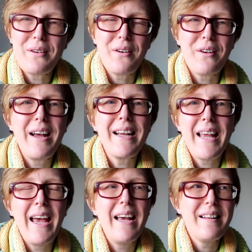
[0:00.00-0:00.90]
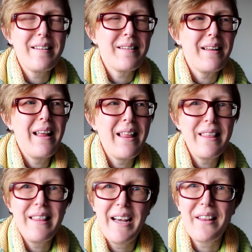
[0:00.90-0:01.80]
not like cats,
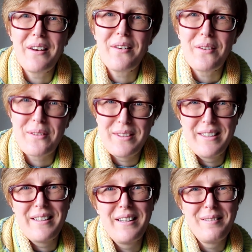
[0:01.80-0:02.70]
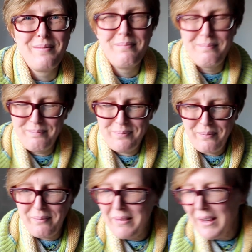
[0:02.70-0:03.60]
the other dog did.
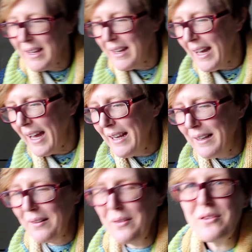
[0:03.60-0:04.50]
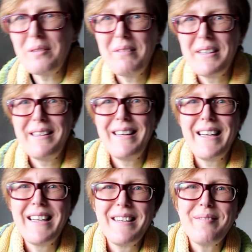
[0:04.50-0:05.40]
Hey, don't drink my tea.